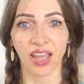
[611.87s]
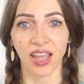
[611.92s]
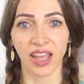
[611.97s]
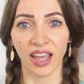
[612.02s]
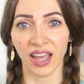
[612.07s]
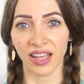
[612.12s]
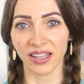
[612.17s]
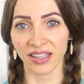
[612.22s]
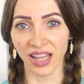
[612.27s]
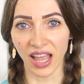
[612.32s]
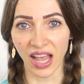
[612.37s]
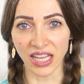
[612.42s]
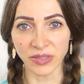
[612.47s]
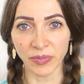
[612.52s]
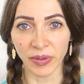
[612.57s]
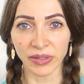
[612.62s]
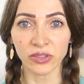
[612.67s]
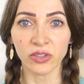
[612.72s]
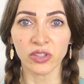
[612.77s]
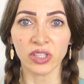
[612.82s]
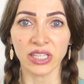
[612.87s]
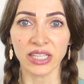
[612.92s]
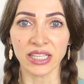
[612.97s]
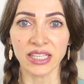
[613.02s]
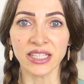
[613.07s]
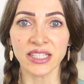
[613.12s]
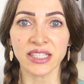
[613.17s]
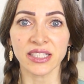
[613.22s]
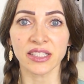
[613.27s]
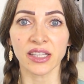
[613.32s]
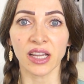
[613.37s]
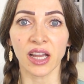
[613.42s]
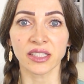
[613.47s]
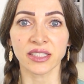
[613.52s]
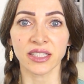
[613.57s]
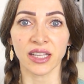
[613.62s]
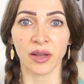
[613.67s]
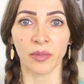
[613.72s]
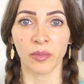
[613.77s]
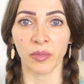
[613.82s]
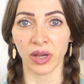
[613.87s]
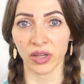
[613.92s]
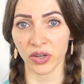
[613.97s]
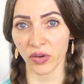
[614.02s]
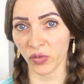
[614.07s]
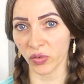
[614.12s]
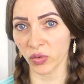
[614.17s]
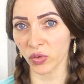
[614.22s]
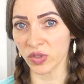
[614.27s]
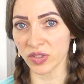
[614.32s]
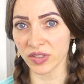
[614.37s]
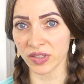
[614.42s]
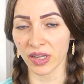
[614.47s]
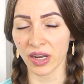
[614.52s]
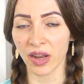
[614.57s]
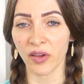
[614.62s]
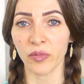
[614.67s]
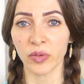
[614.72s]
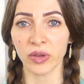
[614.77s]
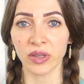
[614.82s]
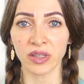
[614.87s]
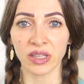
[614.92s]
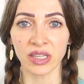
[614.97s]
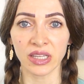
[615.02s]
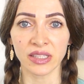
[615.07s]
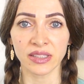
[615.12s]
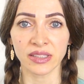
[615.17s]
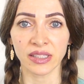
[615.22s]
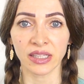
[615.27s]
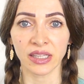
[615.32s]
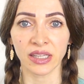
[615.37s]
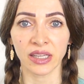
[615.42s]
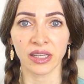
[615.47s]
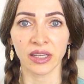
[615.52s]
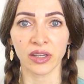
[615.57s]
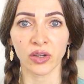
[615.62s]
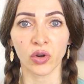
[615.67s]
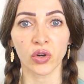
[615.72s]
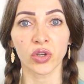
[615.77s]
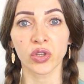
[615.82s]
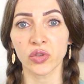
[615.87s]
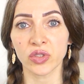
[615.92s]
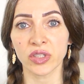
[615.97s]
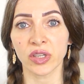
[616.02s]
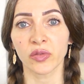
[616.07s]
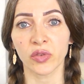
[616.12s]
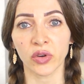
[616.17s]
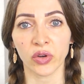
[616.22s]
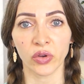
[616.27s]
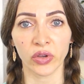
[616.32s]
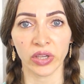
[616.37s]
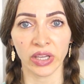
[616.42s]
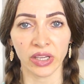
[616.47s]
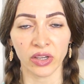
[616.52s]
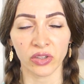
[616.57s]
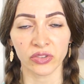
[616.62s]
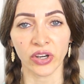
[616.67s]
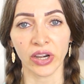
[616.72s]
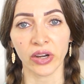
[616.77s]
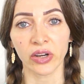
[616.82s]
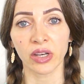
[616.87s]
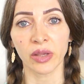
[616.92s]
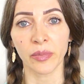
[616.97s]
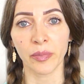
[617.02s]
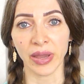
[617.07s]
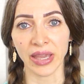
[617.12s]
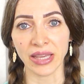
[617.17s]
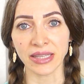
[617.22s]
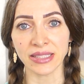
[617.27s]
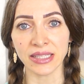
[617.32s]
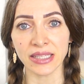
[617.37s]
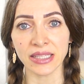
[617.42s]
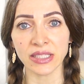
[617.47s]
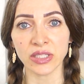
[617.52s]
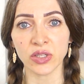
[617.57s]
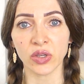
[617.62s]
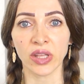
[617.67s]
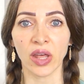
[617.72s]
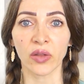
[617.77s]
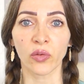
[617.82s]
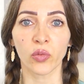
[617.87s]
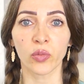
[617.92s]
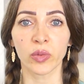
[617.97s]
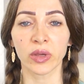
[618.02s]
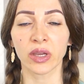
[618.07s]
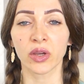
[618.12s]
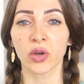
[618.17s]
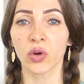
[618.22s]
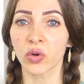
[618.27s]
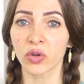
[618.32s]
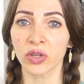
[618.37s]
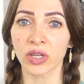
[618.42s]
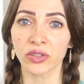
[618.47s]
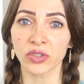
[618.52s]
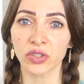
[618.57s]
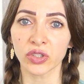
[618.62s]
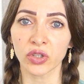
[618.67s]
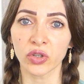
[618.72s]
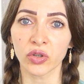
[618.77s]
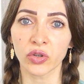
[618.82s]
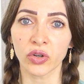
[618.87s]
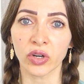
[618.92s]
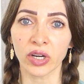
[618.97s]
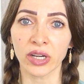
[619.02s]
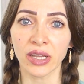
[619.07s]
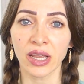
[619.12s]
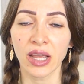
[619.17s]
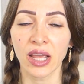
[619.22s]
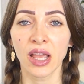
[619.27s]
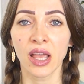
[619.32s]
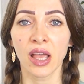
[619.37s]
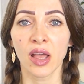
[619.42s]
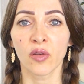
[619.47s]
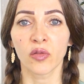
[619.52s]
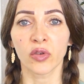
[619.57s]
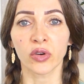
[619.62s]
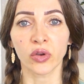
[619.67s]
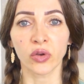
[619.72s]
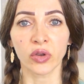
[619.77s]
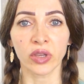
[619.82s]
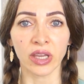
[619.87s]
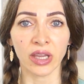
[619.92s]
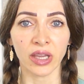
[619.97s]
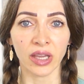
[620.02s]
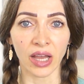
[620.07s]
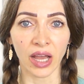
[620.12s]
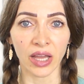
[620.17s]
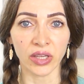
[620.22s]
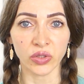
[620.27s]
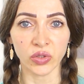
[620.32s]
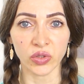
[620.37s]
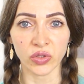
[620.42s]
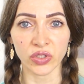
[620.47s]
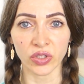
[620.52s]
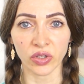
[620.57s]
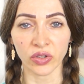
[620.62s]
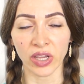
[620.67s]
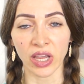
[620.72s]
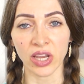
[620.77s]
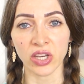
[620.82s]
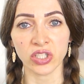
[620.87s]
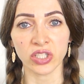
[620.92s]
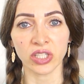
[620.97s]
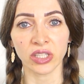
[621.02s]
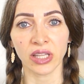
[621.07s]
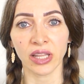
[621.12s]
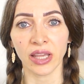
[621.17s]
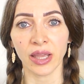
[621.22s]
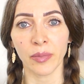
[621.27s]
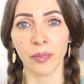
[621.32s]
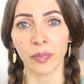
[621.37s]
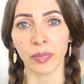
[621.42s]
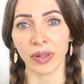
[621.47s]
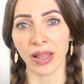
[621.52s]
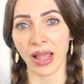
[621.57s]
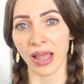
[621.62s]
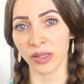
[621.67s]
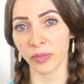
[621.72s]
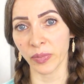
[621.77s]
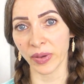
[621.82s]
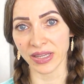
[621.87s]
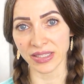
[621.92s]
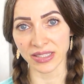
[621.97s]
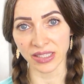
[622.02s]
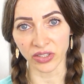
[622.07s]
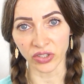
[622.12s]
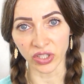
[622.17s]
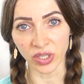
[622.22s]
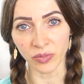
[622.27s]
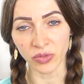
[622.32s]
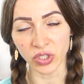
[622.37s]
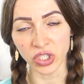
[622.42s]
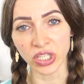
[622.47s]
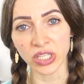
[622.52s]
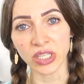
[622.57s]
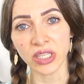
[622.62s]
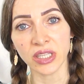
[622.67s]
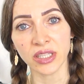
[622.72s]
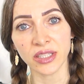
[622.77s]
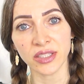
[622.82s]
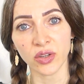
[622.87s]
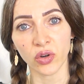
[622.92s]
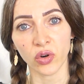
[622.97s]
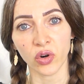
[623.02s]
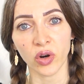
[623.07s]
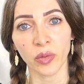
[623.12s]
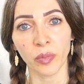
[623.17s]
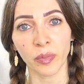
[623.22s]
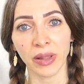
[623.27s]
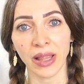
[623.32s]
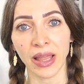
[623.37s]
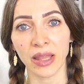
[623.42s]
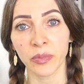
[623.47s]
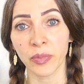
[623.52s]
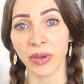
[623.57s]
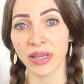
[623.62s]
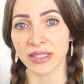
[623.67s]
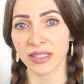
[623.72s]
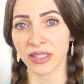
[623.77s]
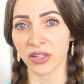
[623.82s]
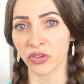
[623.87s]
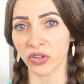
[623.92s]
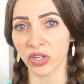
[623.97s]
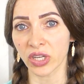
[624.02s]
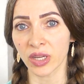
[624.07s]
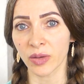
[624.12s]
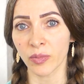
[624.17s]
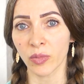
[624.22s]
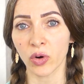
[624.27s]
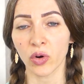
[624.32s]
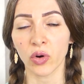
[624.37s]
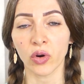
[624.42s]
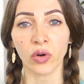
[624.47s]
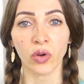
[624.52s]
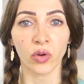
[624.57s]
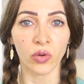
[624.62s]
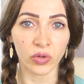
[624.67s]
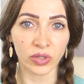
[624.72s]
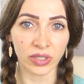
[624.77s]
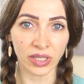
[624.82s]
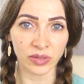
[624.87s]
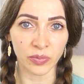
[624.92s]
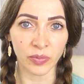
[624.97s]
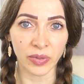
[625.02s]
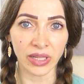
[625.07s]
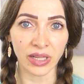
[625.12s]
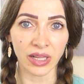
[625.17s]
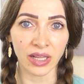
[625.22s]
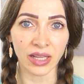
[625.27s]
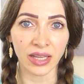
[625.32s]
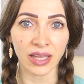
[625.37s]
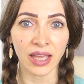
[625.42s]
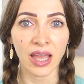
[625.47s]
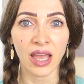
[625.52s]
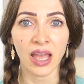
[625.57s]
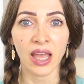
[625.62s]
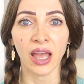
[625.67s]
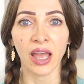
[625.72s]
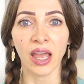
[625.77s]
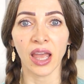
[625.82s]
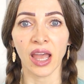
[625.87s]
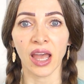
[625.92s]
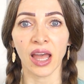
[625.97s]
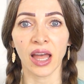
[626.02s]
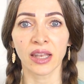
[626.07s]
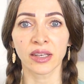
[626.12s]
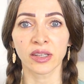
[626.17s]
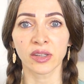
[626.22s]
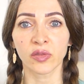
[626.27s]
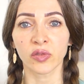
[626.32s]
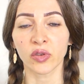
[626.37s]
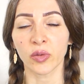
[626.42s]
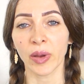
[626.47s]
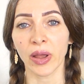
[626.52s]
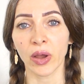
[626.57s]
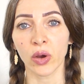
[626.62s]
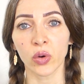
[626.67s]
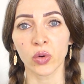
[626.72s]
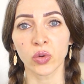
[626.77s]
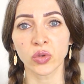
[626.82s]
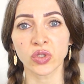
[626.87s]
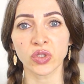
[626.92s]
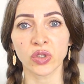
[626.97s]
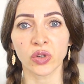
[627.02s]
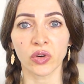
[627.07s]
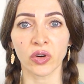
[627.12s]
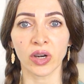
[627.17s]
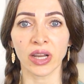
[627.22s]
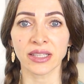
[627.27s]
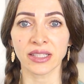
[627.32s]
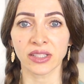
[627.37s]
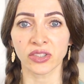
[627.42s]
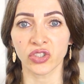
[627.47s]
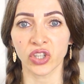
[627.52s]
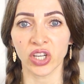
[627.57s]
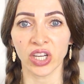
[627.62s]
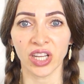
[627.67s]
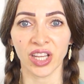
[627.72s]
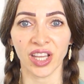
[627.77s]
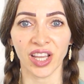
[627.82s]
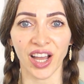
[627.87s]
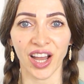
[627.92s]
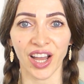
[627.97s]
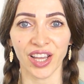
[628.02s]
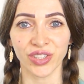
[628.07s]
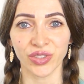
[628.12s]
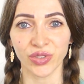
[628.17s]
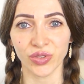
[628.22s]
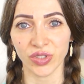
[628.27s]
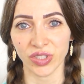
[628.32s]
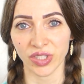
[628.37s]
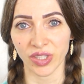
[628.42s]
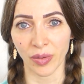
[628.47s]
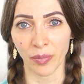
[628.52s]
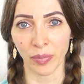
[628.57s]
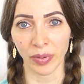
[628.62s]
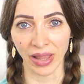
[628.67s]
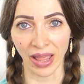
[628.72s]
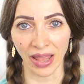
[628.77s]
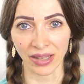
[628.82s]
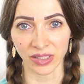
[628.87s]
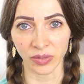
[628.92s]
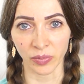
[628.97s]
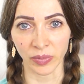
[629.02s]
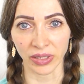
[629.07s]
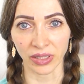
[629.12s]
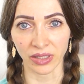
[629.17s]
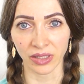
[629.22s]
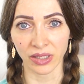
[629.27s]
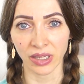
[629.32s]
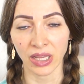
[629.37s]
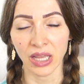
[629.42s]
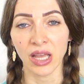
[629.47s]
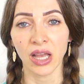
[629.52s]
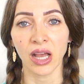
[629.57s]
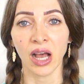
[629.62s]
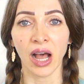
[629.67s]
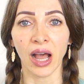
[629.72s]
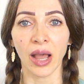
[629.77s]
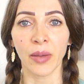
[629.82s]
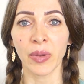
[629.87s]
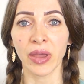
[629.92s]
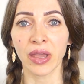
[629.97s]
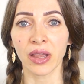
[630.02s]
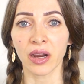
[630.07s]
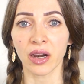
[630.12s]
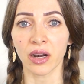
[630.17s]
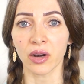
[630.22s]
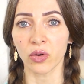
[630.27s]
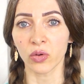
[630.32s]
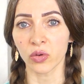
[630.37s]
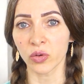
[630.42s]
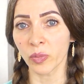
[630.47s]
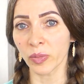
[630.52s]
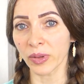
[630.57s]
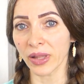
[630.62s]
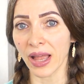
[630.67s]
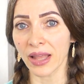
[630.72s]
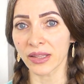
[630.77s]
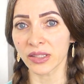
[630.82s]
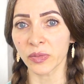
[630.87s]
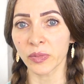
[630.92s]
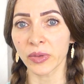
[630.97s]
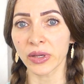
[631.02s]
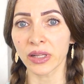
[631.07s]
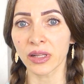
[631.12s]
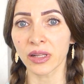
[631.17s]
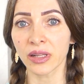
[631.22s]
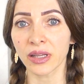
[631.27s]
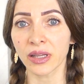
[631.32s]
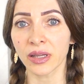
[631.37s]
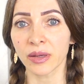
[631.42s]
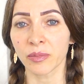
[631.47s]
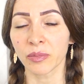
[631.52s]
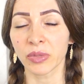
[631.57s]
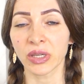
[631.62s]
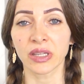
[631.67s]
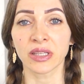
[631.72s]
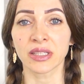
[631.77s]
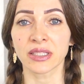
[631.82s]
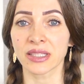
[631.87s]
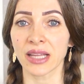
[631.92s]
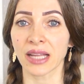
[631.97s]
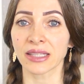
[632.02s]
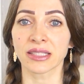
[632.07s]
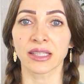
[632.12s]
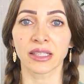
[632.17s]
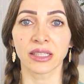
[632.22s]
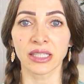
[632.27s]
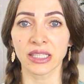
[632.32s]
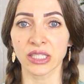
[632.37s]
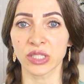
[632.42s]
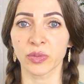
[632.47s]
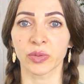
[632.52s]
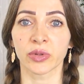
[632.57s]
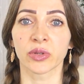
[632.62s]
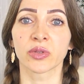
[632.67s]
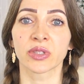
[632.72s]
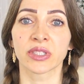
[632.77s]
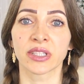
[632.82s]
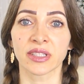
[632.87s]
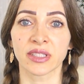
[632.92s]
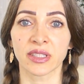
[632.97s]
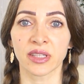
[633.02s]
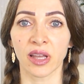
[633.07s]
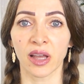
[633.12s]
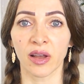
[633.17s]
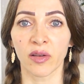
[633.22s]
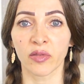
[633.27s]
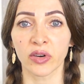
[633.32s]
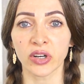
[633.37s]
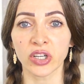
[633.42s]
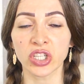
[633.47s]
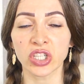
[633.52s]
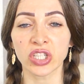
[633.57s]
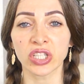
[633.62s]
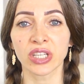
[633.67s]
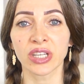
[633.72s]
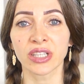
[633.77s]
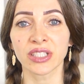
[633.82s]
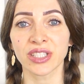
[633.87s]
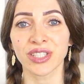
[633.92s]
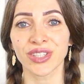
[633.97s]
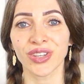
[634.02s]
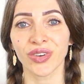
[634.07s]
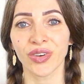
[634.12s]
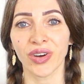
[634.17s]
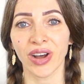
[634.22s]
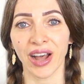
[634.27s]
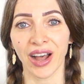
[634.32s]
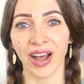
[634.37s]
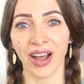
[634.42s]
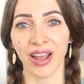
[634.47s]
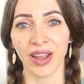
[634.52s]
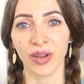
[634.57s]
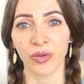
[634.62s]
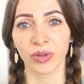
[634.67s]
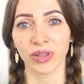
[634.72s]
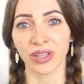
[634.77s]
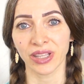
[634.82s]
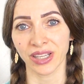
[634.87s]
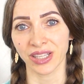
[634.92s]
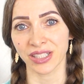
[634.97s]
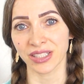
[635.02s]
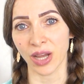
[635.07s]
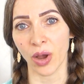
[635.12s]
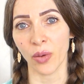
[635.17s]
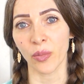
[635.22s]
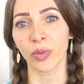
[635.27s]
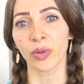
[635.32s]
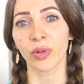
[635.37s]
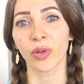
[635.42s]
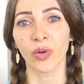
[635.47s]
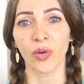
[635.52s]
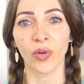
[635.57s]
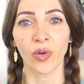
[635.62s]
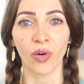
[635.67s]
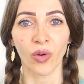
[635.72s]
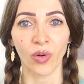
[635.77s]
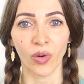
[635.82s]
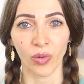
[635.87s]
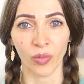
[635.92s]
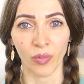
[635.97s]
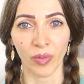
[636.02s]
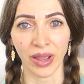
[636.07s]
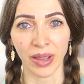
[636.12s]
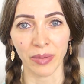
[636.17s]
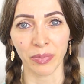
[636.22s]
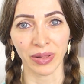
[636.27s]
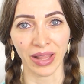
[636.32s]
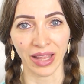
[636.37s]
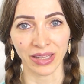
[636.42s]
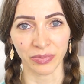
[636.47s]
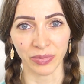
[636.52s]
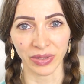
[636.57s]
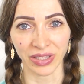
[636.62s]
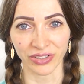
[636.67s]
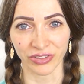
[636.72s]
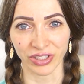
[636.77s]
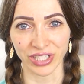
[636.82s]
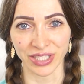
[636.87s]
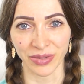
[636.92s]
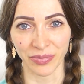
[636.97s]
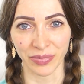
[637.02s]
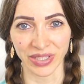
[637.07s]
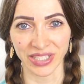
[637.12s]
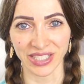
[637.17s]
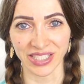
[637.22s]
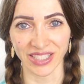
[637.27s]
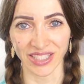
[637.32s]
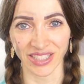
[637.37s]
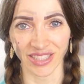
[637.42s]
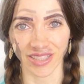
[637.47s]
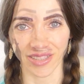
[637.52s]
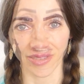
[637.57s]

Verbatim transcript: And last but not least, some other foods that I've been eating or using for cooking on regular basis. So that would be coconut yogurt. For cooking, I used occasionally plant-based cream cheese or plant-based cream or coconut milk. And for my oats or as a drink, I used plant milk. I make our own plant milk because that's the least processed uh, version, so I will link down below all my plant milk recipes.